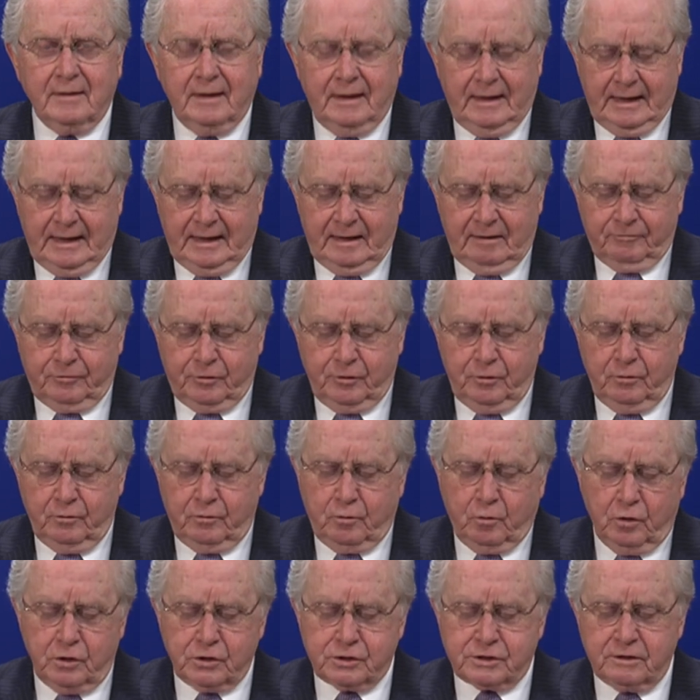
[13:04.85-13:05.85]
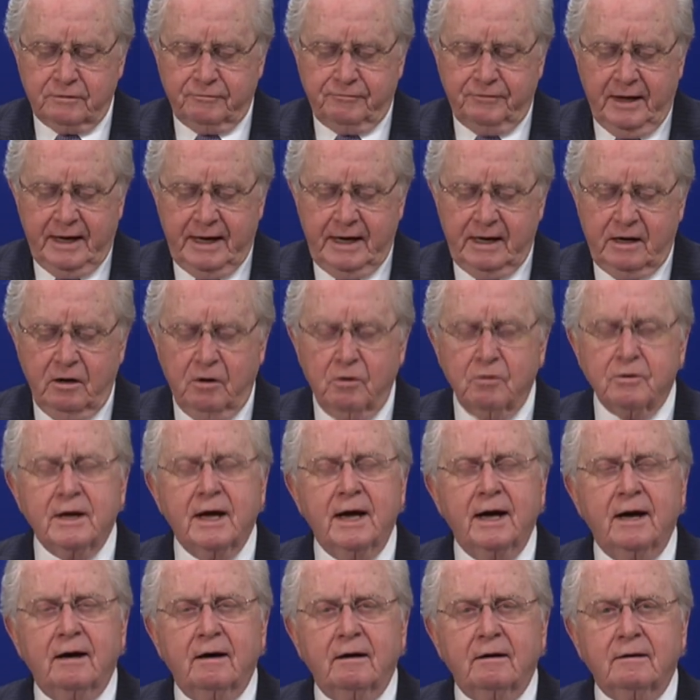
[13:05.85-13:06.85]
And of course, if they go
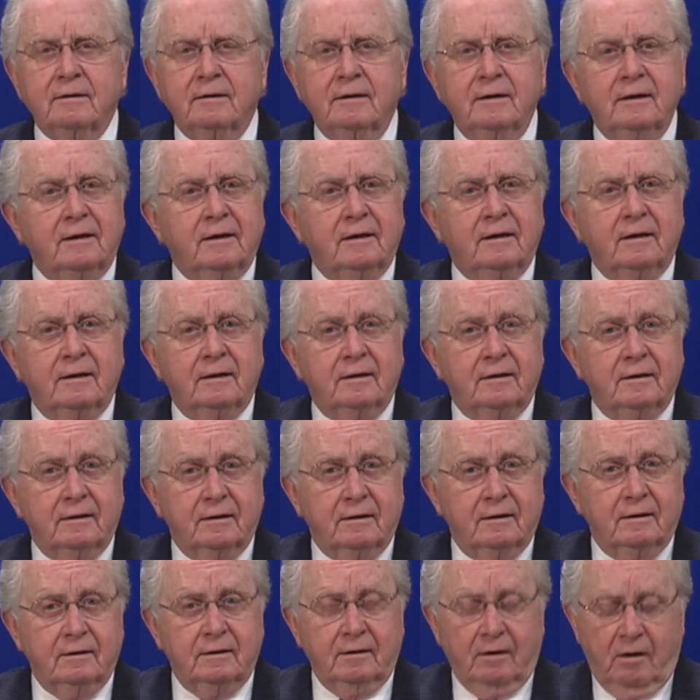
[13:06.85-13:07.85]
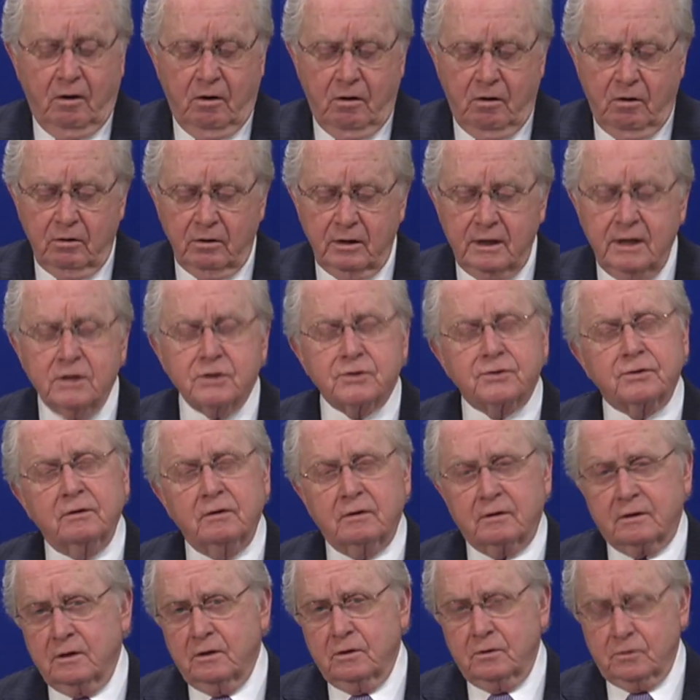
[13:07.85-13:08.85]
down, all
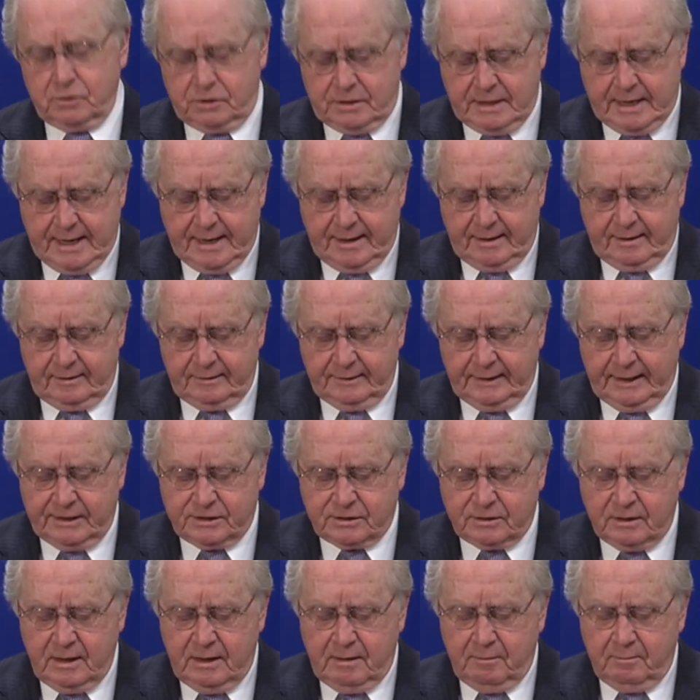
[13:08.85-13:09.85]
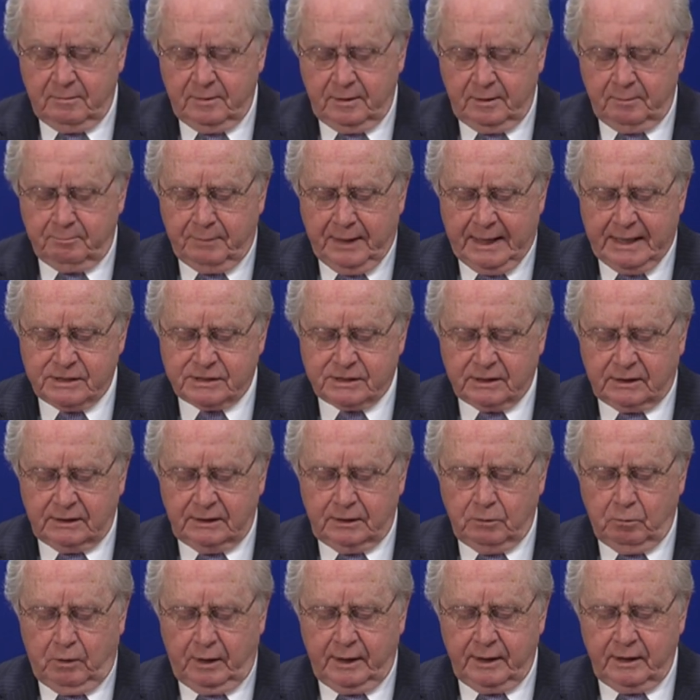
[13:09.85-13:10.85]
Israel goes down. That's
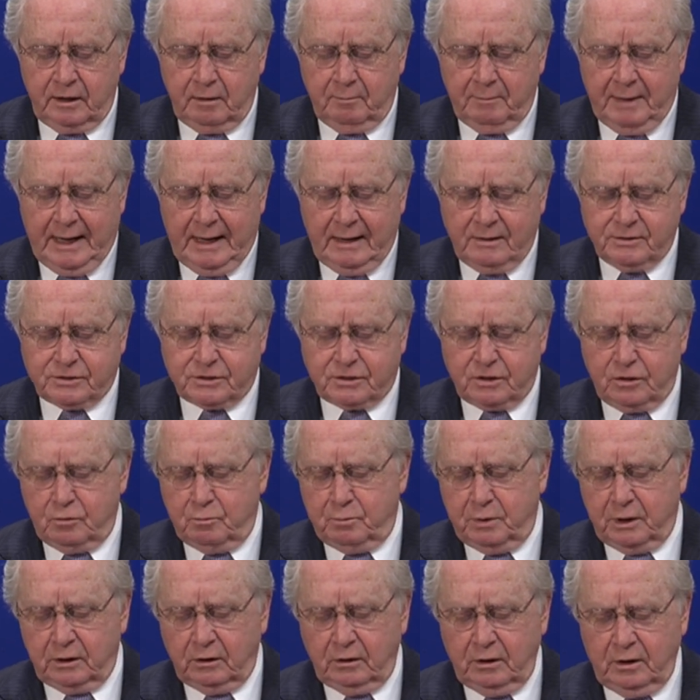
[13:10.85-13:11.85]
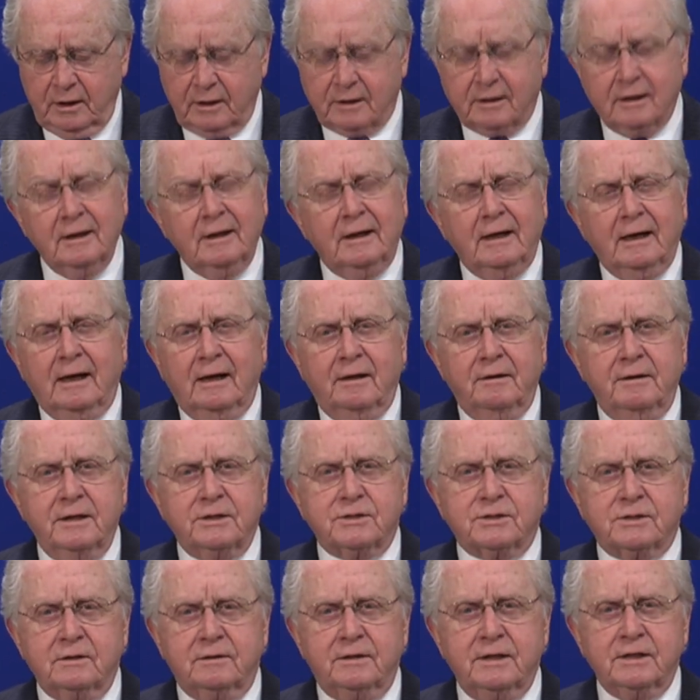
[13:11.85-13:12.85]
basically what it amounts to. But look,
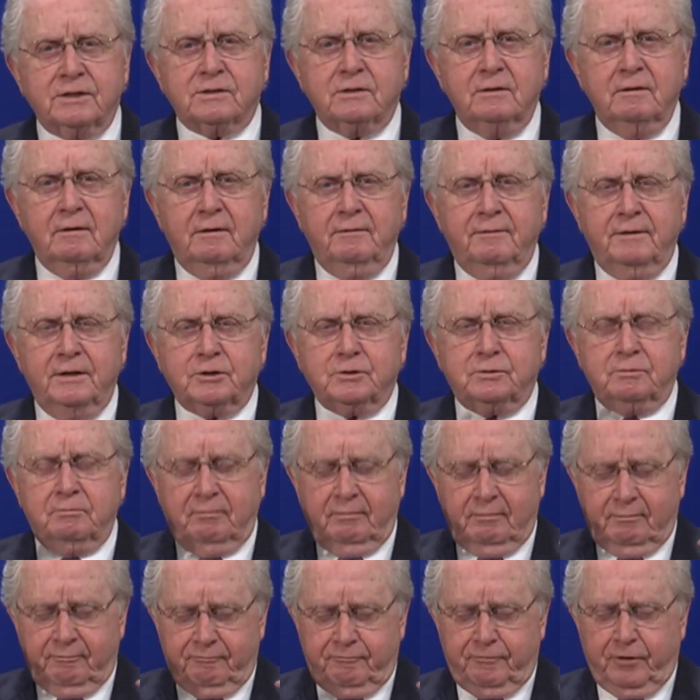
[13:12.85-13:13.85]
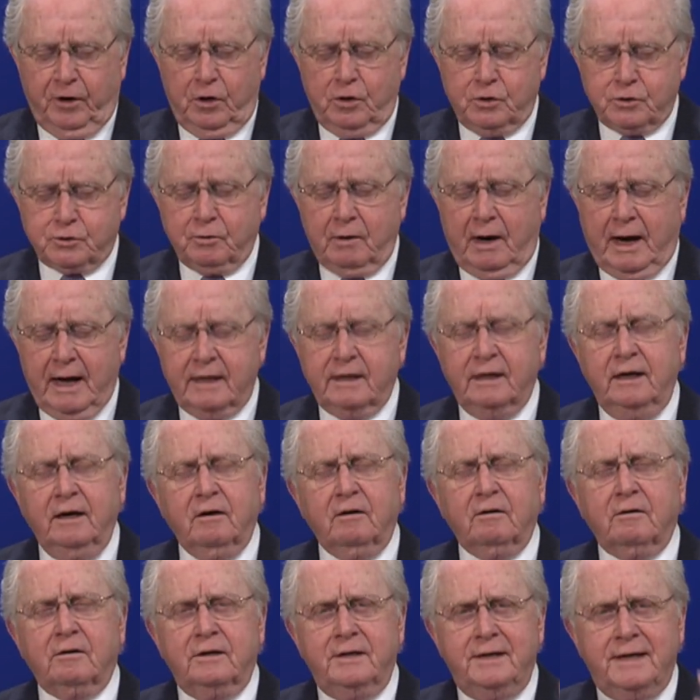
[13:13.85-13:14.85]
this, this, this verse right
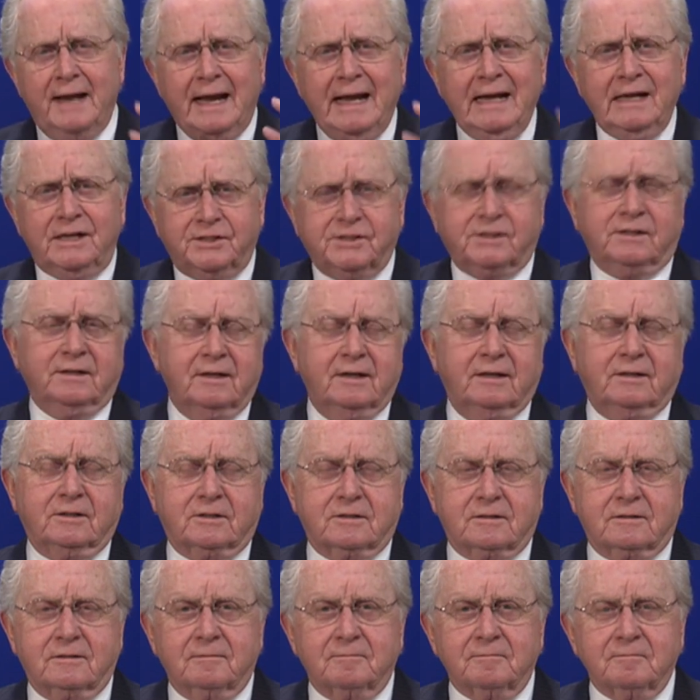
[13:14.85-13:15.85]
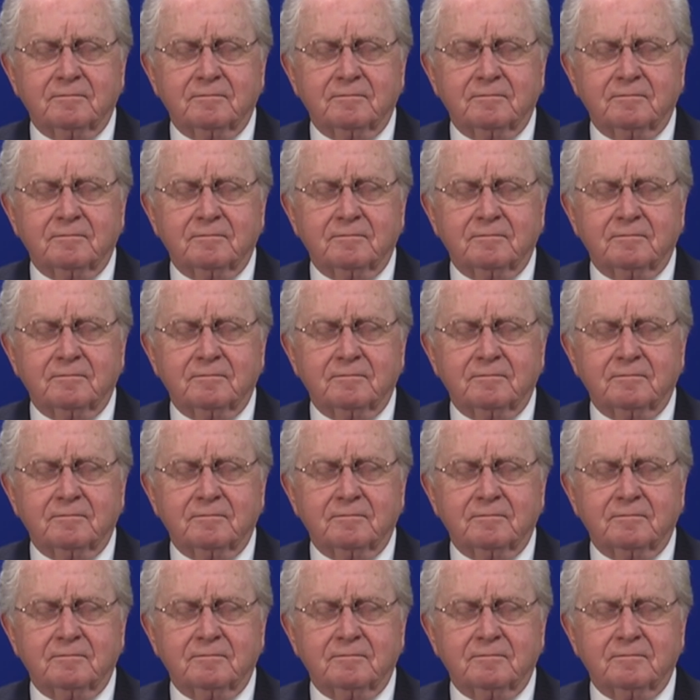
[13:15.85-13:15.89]
here dates this.